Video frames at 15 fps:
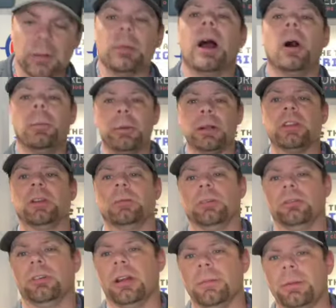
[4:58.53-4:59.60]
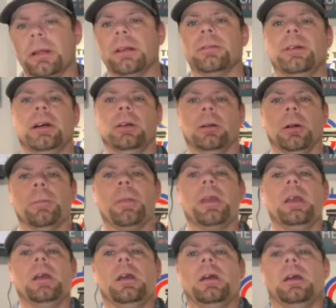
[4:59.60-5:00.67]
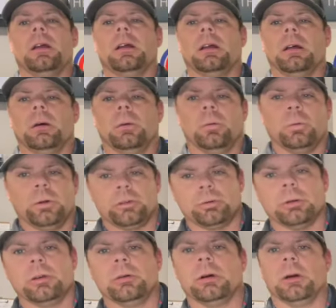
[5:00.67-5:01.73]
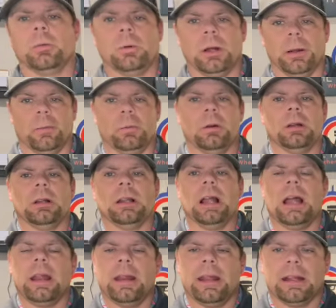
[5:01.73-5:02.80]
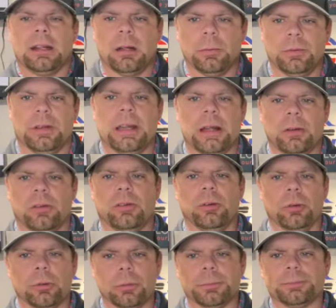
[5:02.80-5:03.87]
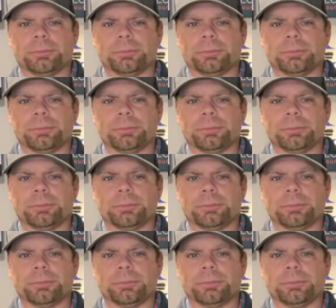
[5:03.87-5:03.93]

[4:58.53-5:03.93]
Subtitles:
helping someone try to pick a firearm, which one do I want? Well, a lot of that comes down to